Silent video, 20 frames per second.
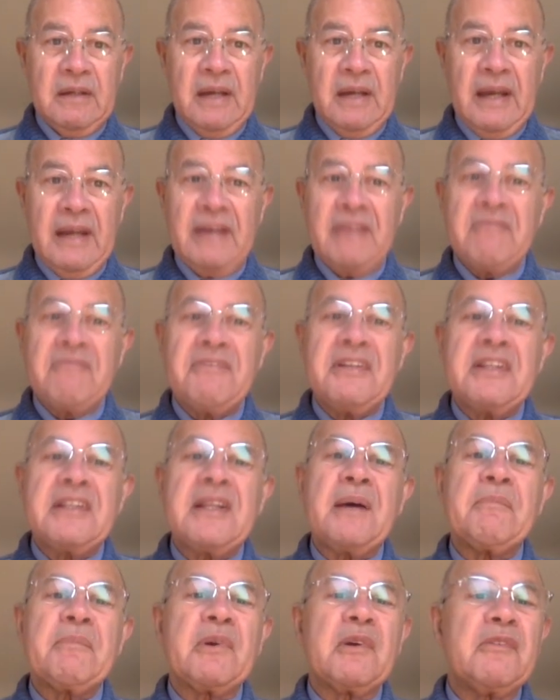an infinite
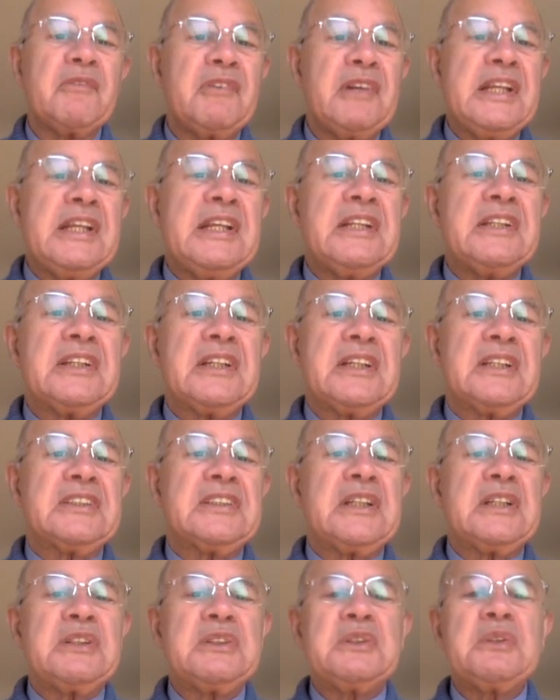number of
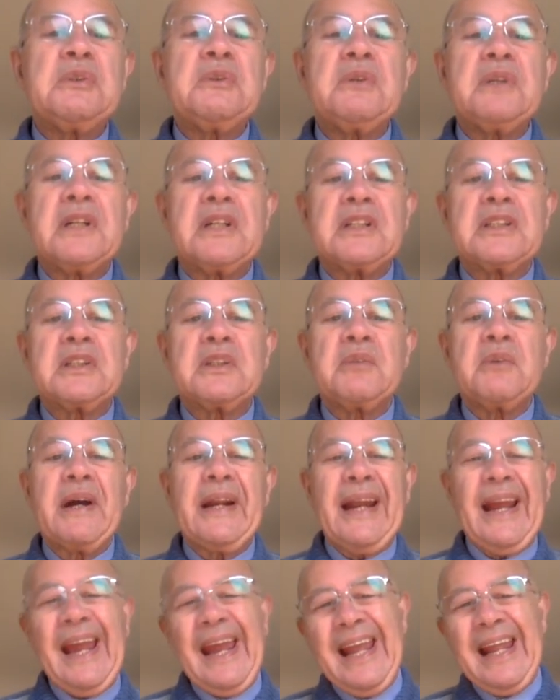leaders and rulers who are
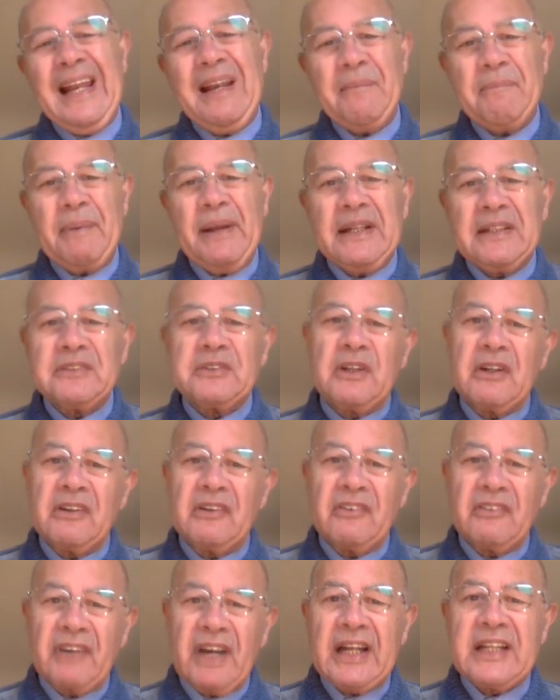hell-bent
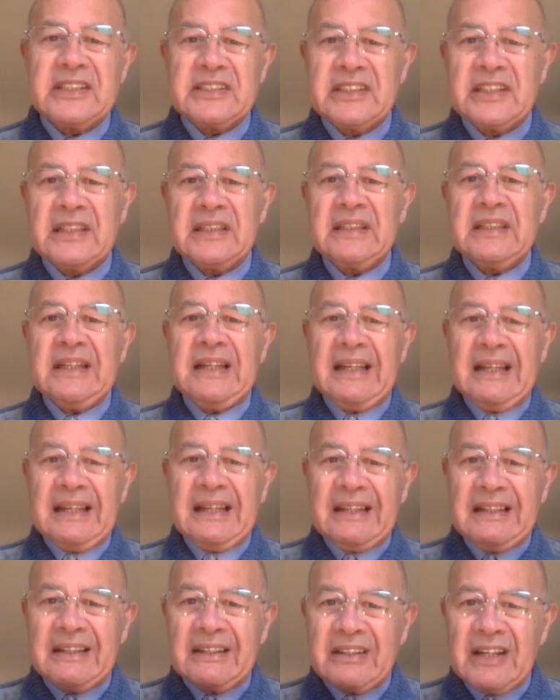on rising,
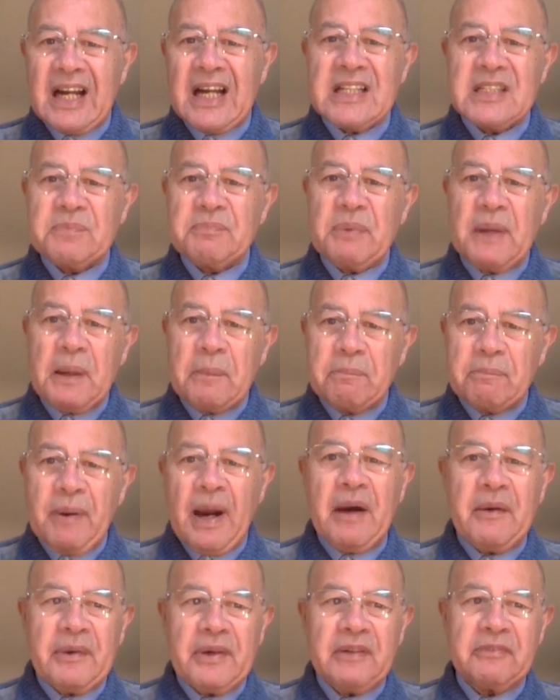grasping
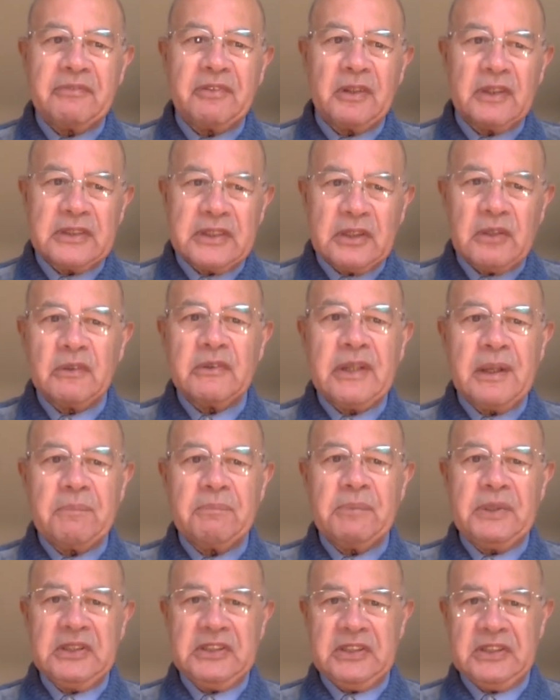power for their own
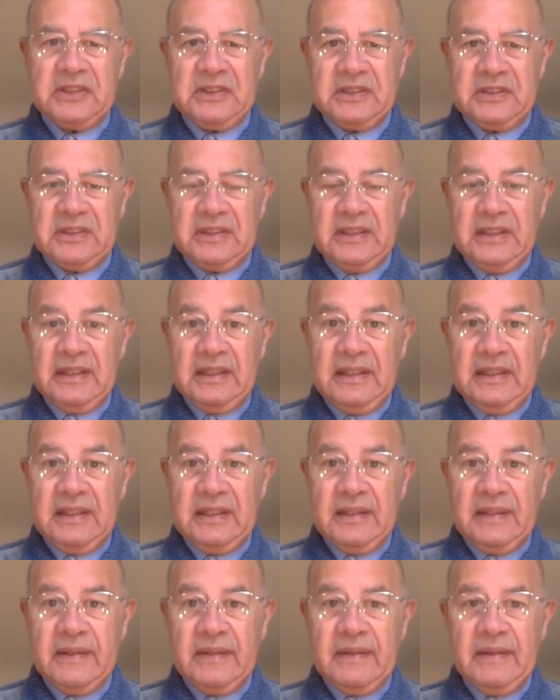ambitions
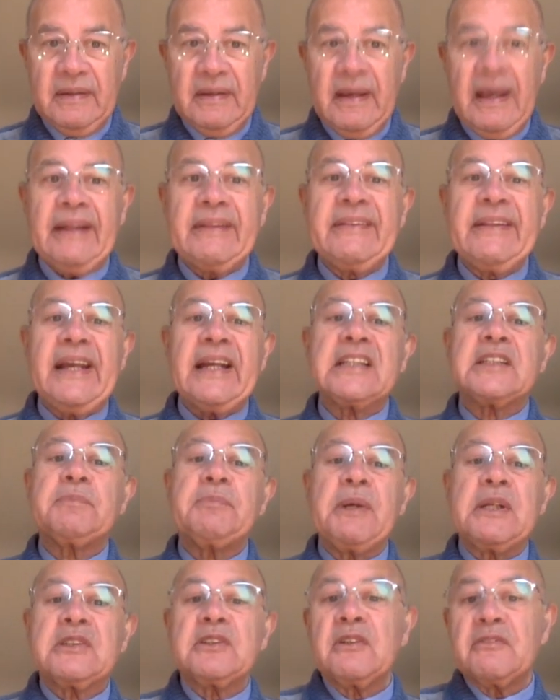at the
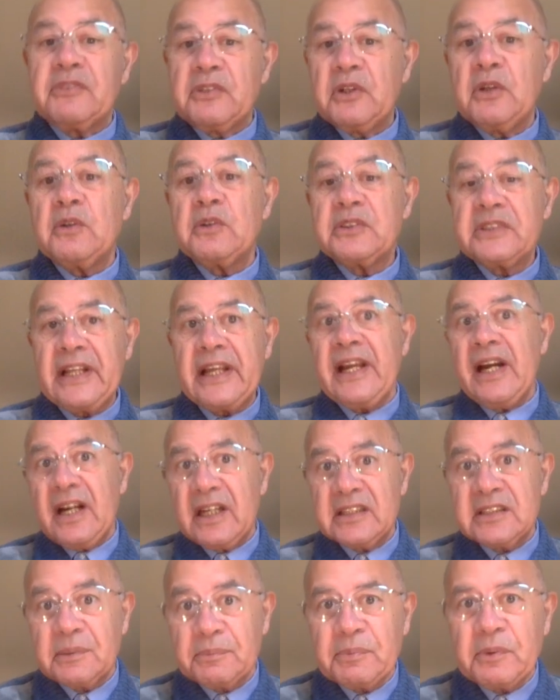expense of those they
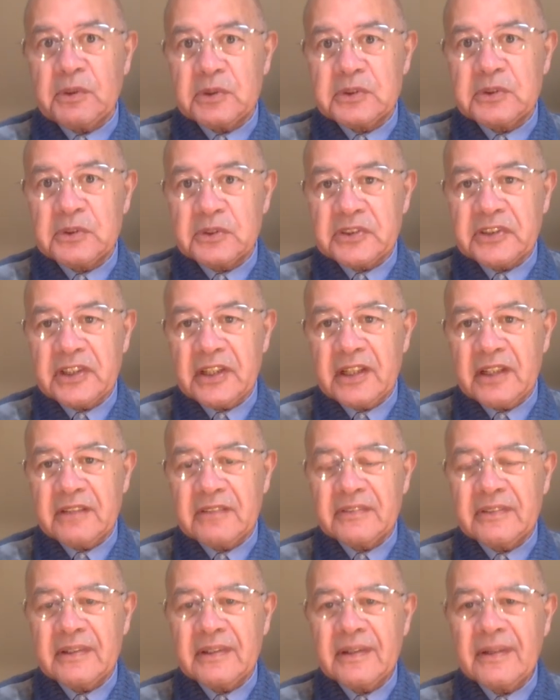are supposed to serve.
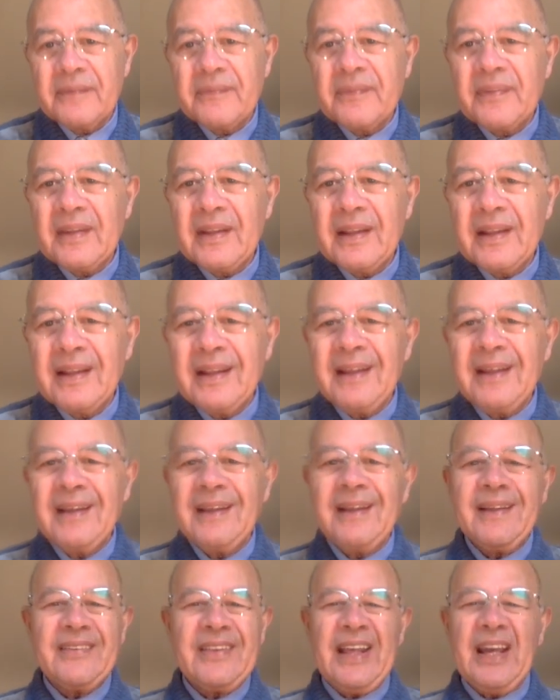
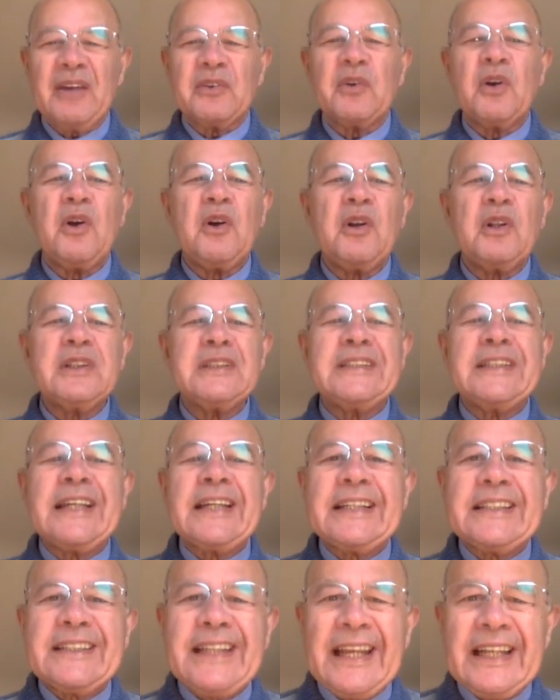They are all
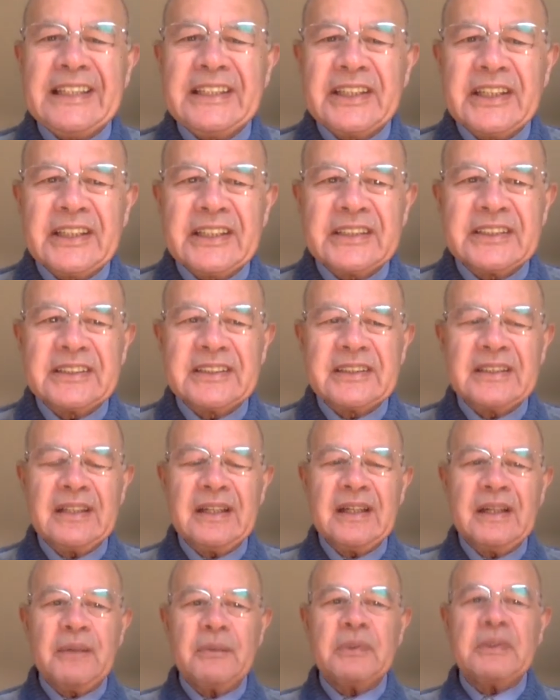dictators
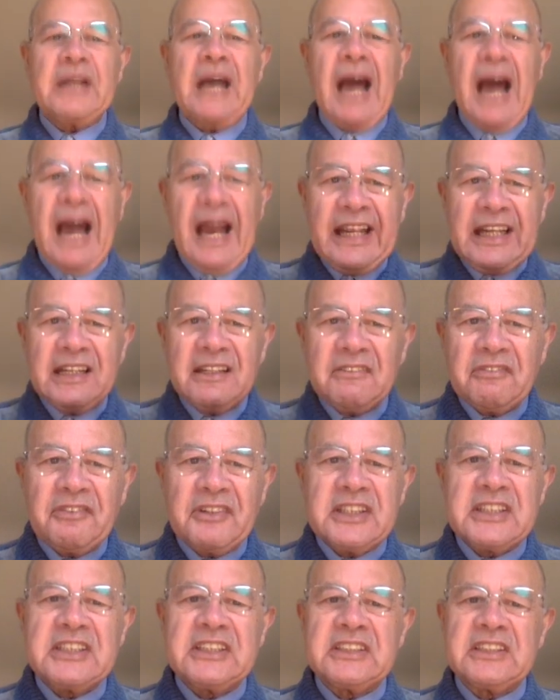with iron
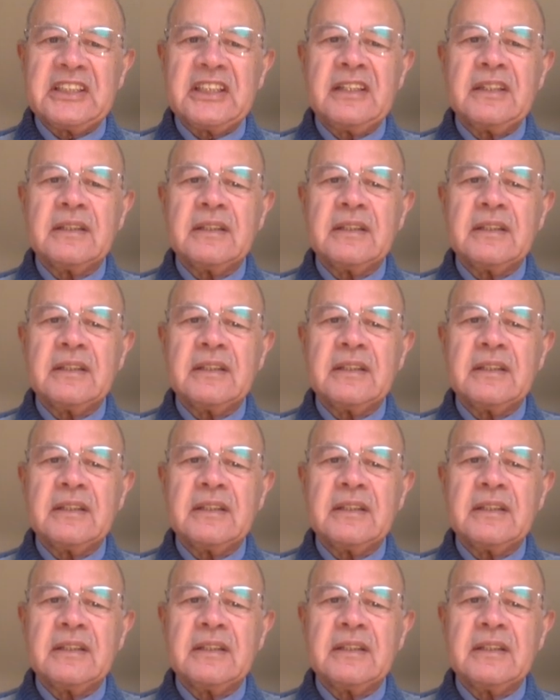fists